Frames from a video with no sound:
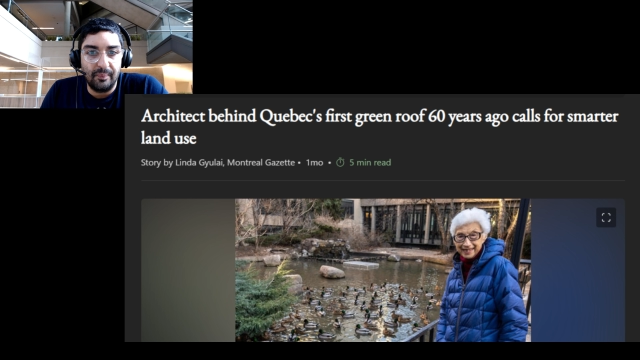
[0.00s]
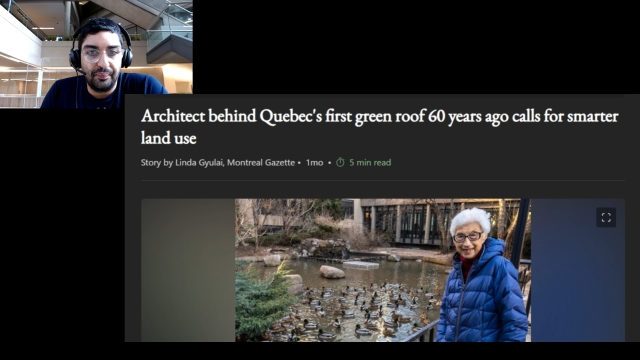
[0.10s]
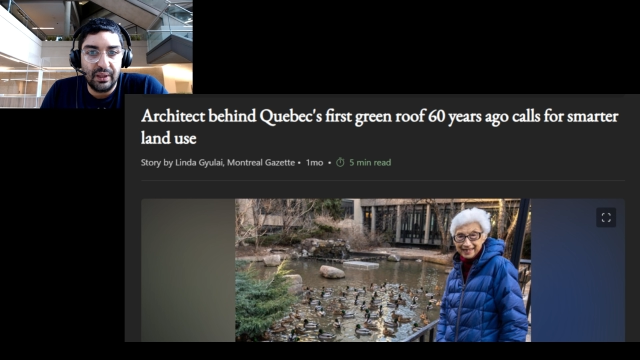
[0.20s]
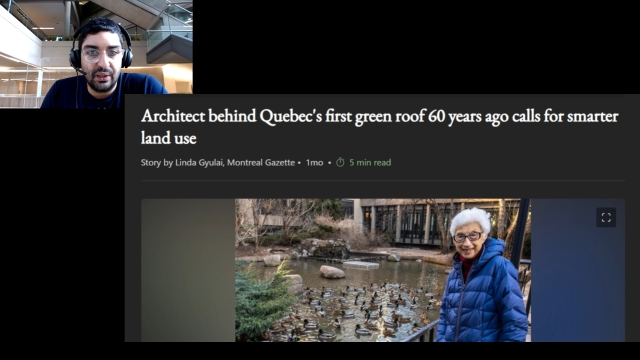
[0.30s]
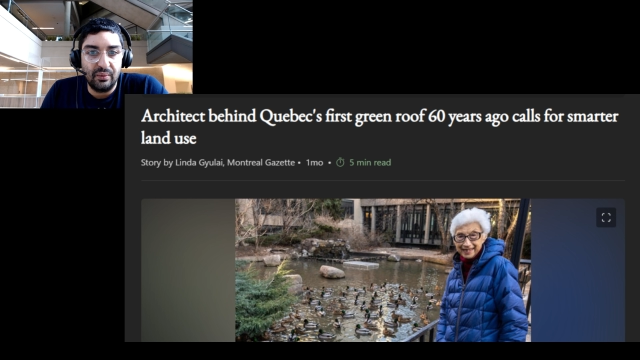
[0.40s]

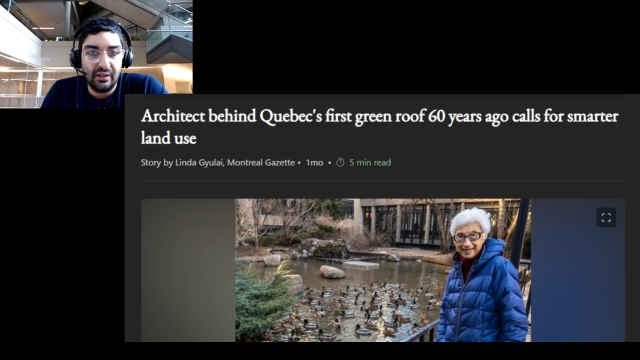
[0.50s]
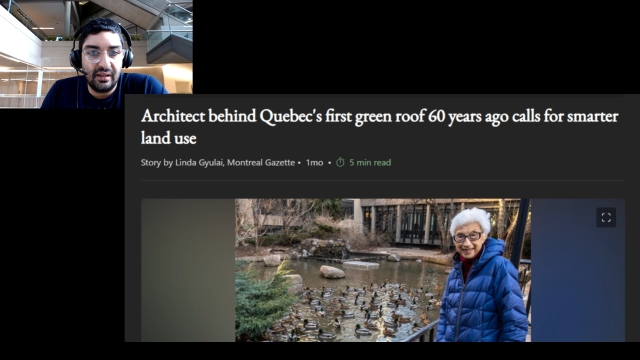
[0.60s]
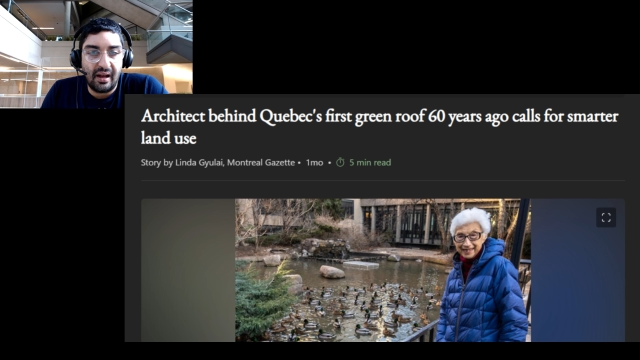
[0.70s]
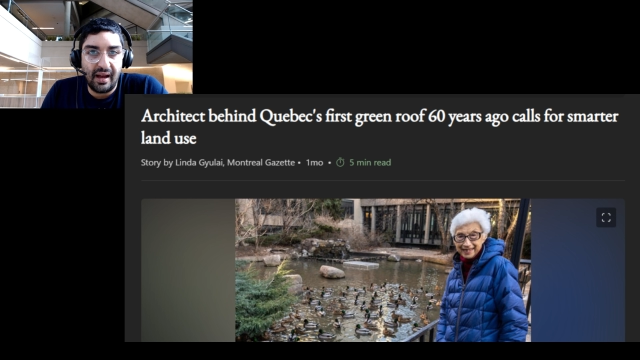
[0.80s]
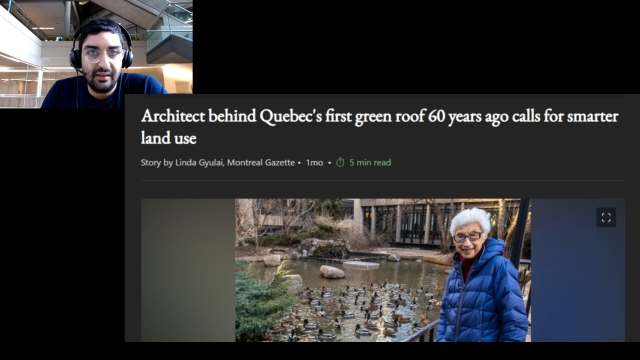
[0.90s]
She really
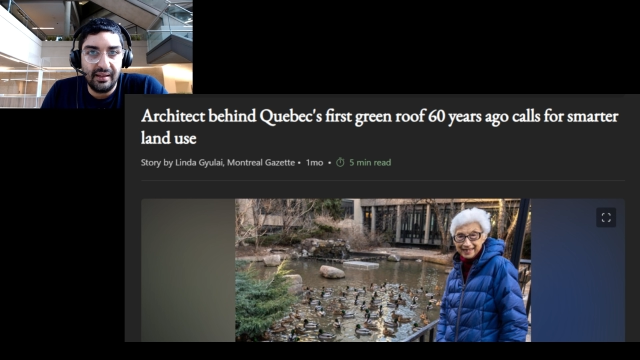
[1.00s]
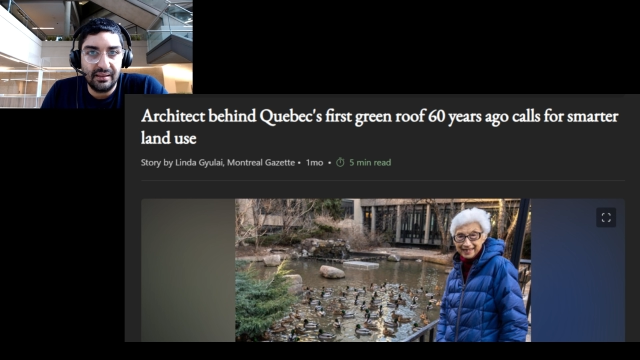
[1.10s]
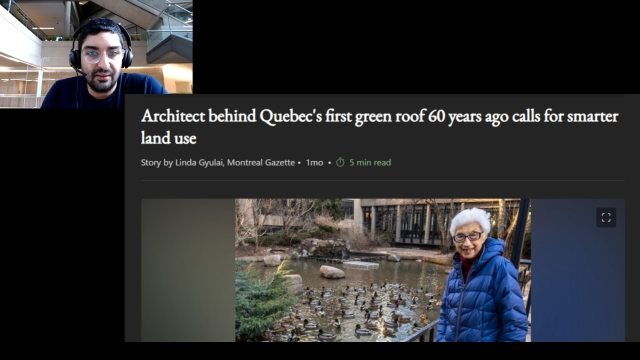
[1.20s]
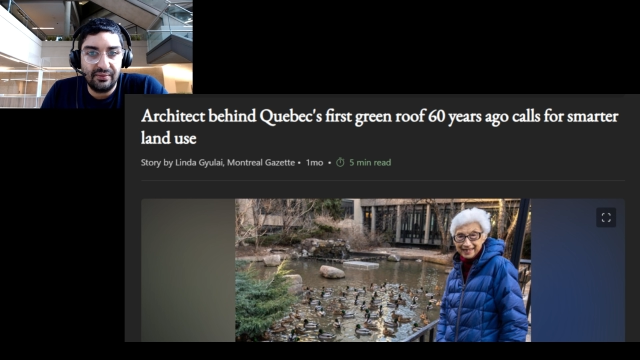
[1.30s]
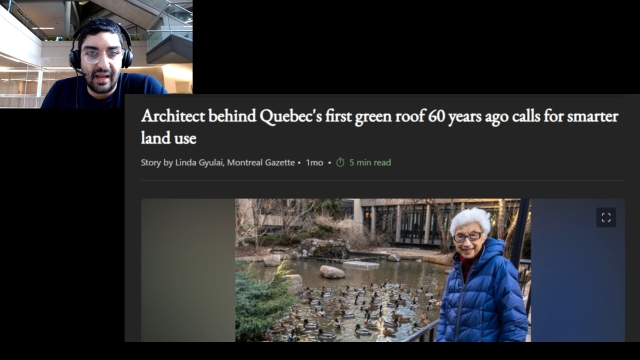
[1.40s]
highlights
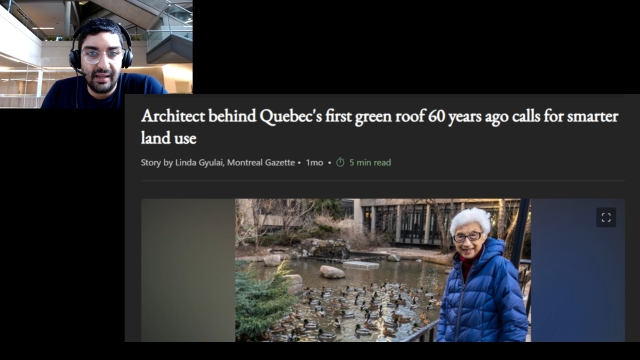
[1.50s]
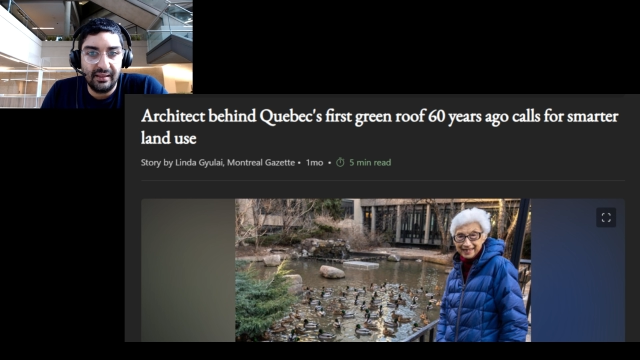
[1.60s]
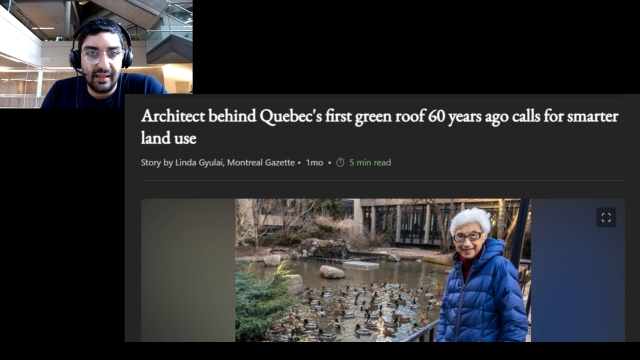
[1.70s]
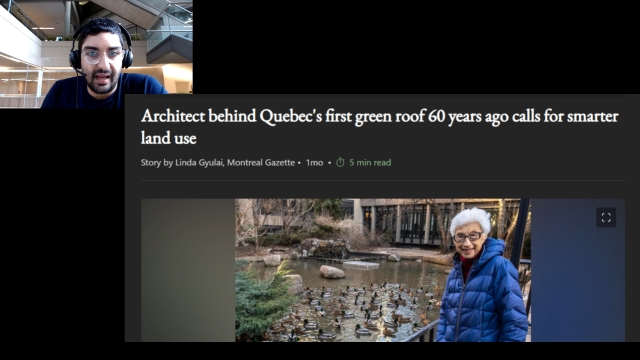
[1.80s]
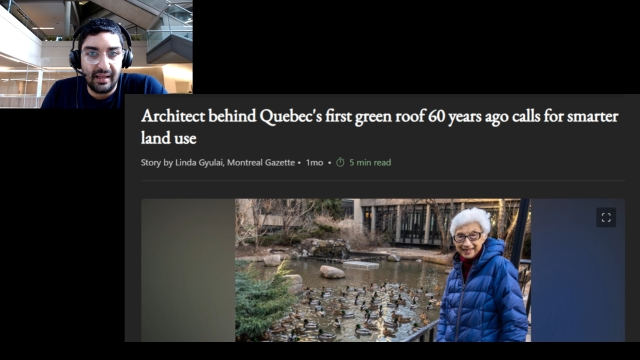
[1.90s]
the fact
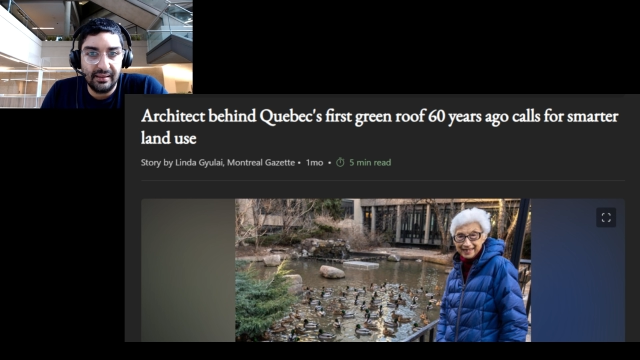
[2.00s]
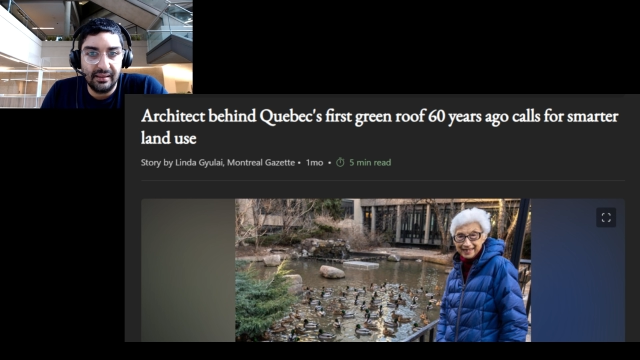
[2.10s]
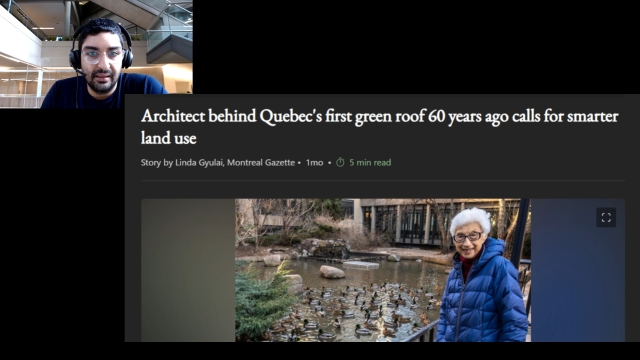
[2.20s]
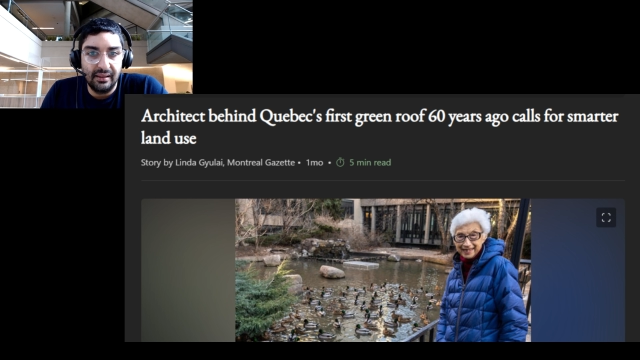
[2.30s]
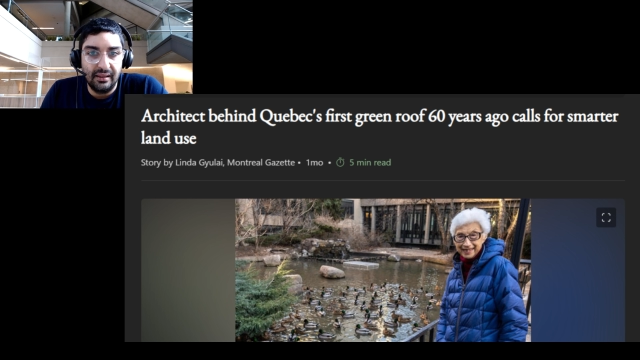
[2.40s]
that
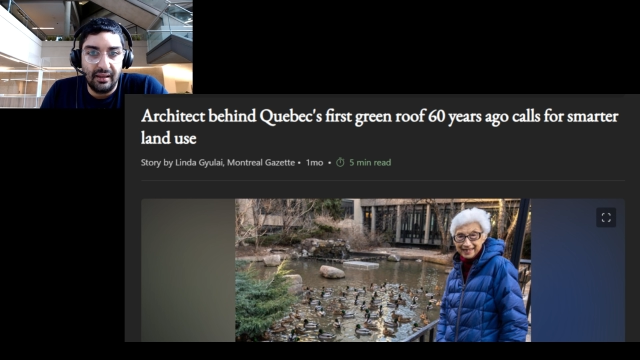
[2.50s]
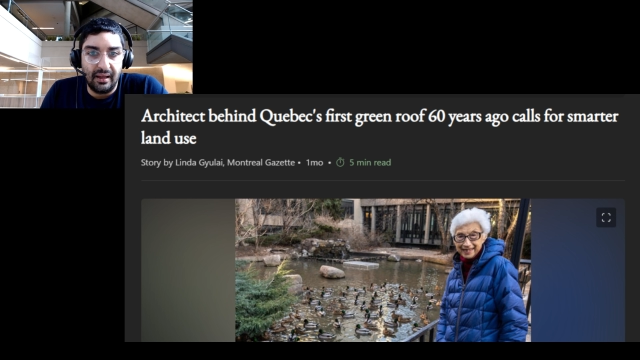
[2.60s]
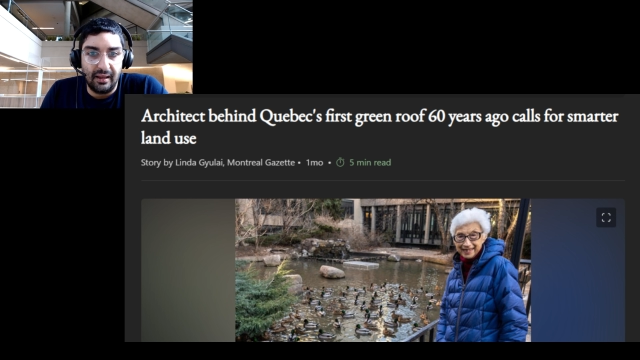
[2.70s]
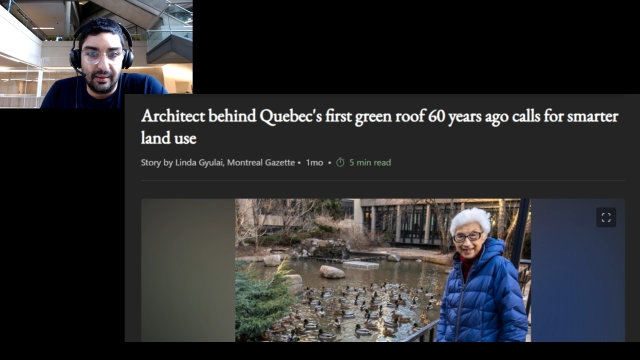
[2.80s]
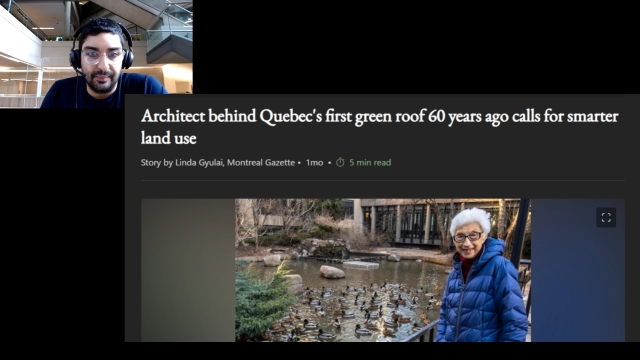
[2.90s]

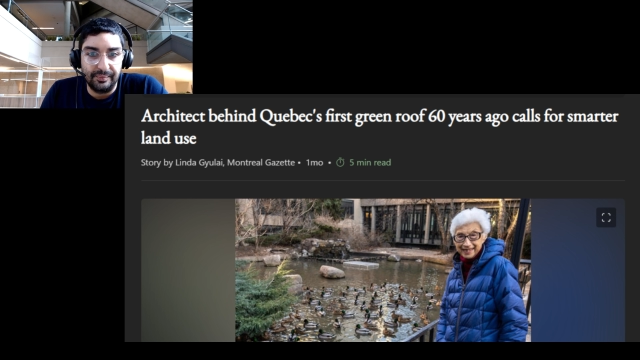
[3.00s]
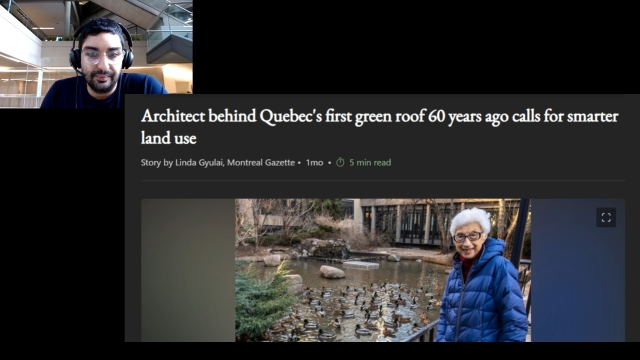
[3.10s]
um,